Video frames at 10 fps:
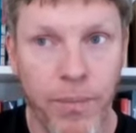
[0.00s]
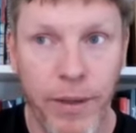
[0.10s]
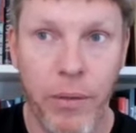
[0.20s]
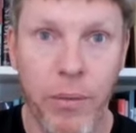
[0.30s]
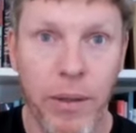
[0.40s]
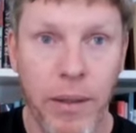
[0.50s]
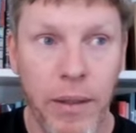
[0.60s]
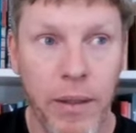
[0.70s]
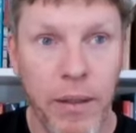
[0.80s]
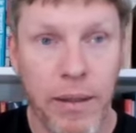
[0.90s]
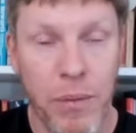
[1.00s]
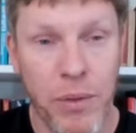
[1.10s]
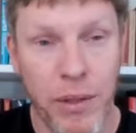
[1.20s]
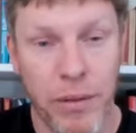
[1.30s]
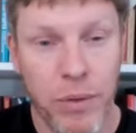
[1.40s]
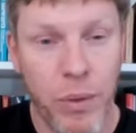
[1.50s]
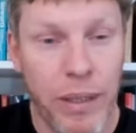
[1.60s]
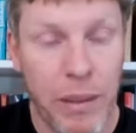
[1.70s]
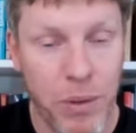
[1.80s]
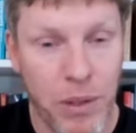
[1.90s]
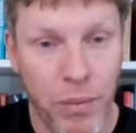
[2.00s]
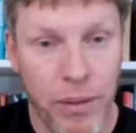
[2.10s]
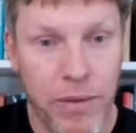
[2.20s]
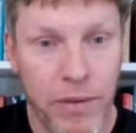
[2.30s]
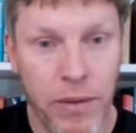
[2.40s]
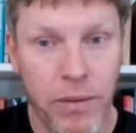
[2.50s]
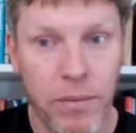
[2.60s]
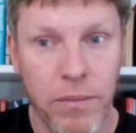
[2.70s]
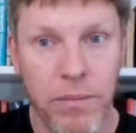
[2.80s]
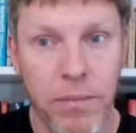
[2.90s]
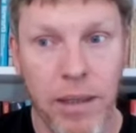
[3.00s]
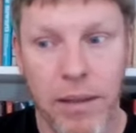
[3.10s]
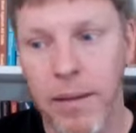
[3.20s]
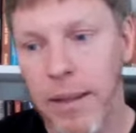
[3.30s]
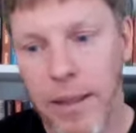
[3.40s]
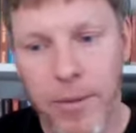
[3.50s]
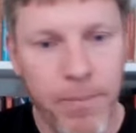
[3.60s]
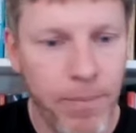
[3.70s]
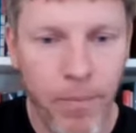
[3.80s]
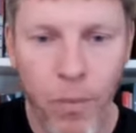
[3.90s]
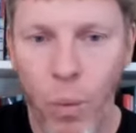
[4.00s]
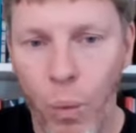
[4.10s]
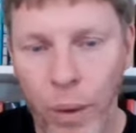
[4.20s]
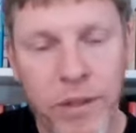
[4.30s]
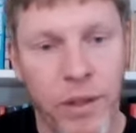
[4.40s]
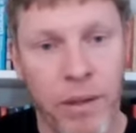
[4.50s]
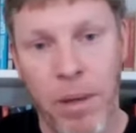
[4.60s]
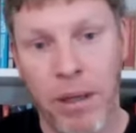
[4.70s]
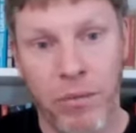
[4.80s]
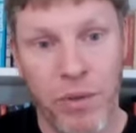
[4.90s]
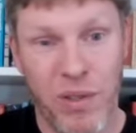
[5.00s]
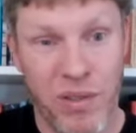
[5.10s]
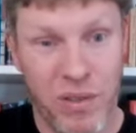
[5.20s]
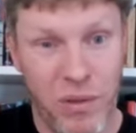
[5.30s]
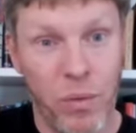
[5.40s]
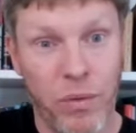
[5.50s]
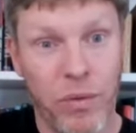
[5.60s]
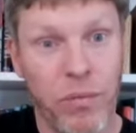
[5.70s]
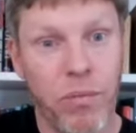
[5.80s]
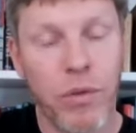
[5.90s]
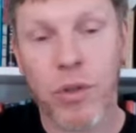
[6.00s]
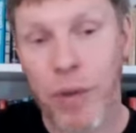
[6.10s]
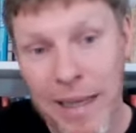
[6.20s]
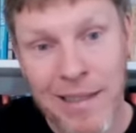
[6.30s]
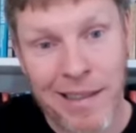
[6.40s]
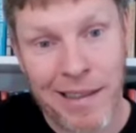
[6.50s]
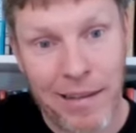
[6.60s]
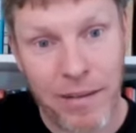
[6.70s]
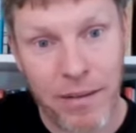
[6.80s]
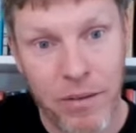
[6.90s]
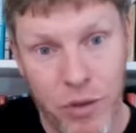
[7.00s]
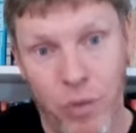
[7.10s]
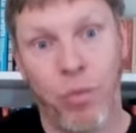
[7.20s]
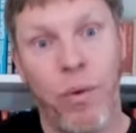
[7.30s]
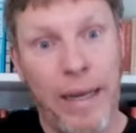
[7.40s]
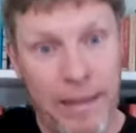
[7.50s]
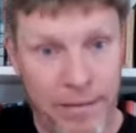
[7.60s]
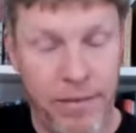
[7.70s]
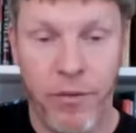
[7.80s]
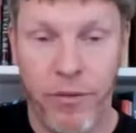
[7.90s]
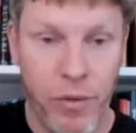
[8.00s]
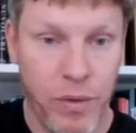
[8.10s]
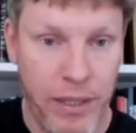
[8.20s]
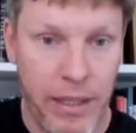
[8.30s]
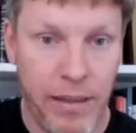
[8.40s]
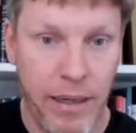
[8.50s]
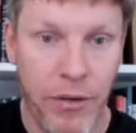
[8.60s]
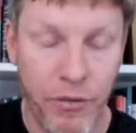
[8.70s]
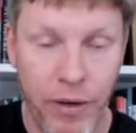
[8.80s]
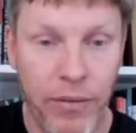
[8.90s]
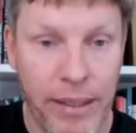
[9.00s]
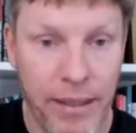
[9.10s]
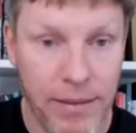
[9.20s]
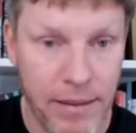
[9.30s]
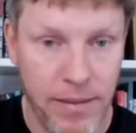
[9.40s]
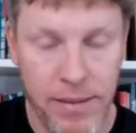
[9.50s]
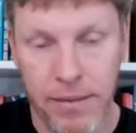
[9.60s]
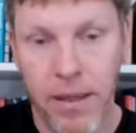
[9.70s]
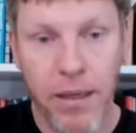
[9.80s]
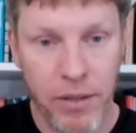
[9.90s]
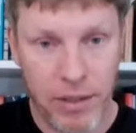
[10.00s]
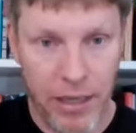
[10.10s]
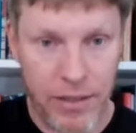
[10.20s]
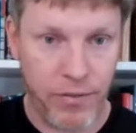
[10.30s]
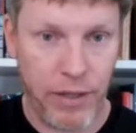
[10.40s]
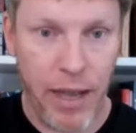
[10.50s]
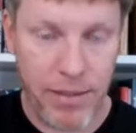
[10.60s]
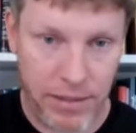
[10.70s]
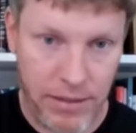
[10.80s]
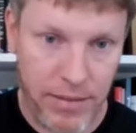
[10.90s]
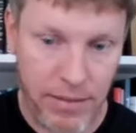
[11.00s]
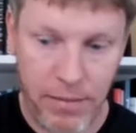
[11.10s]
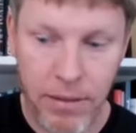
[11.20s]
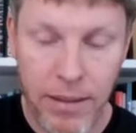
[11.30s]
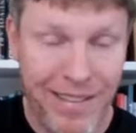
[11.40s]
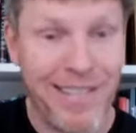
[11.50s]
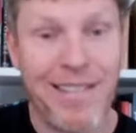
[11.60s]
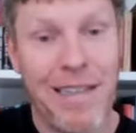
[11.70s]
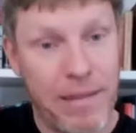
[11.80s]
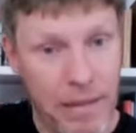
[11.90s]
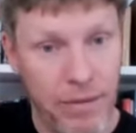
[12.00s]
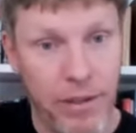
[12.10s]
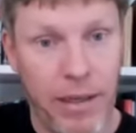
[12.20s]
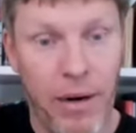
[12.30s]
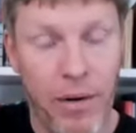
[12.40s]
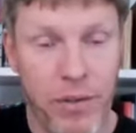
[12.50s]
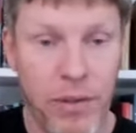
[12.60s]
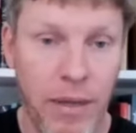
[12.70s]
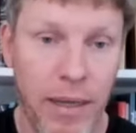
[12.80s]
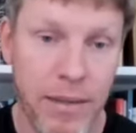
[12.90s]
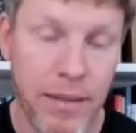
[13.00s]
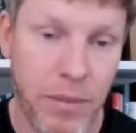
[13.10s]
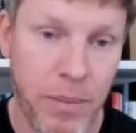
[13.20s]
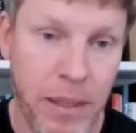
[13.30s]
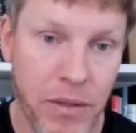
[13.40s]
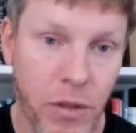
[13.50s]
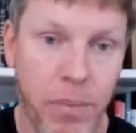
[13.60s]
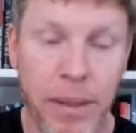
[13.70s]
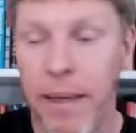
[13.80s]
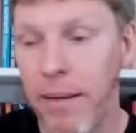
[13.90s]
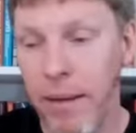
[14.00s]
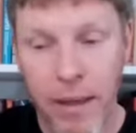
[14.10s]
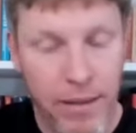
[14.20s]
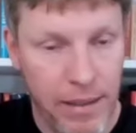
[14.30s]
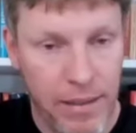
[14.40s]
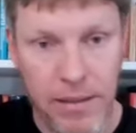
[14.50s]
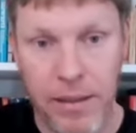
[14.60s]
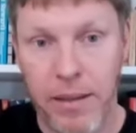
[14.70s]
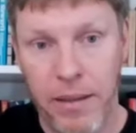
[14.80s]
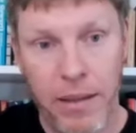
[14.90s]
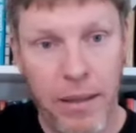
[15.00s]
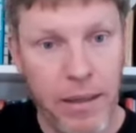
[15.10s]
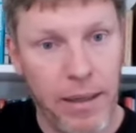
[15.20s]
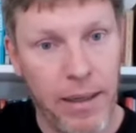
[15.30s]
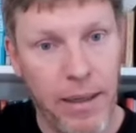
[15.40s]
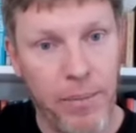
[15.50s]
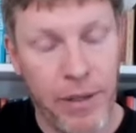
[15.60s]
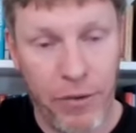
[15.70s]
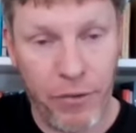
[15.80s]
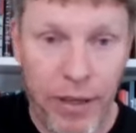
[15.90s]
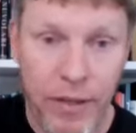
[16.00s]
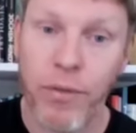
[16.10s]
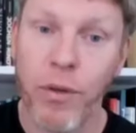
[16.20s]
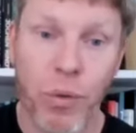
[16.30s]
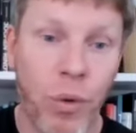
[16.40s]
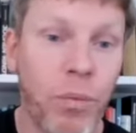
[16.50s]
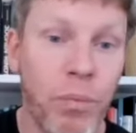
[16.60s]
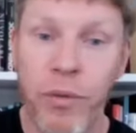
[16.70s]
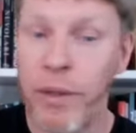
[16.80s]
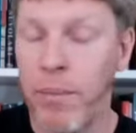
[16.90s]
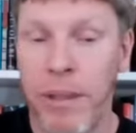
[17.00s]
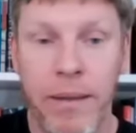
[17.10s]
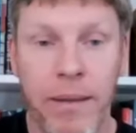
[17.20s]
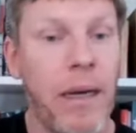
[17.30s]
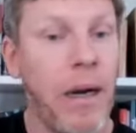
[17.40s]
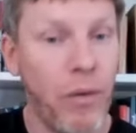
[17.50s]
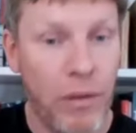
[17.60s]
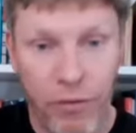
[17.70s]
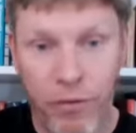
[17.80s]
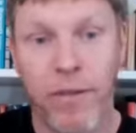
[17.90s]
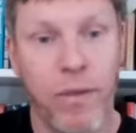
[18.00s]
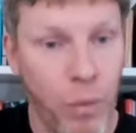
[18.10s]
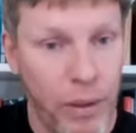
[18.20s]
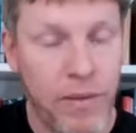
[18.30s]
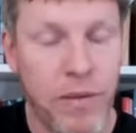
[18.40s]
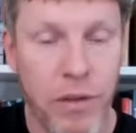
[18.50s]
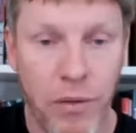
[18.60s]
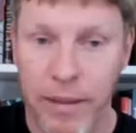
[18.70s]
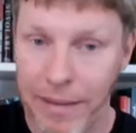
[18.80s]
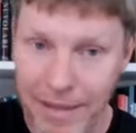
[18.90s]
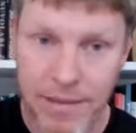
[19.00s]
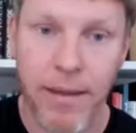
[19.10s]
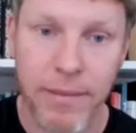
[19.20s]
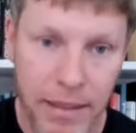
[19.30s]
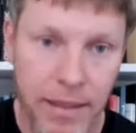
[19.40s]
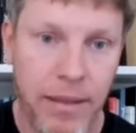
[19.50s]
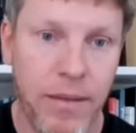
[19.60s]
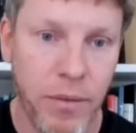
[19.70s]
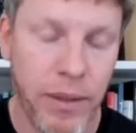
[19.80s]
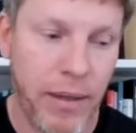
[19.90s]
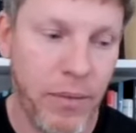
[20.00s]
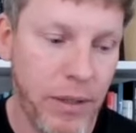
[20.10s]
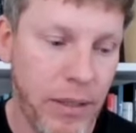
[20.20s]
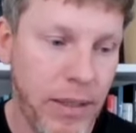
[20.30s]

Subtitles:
Now, that was on a 20% wind tunnel model. Wind tunnel model results don't translate directly to the full scale car very easily. There's lots of losses in the detail of the car as it expands up, and then things like the effect of the road moving beneath the car, the effect of the wheels turning, that's not taken into account.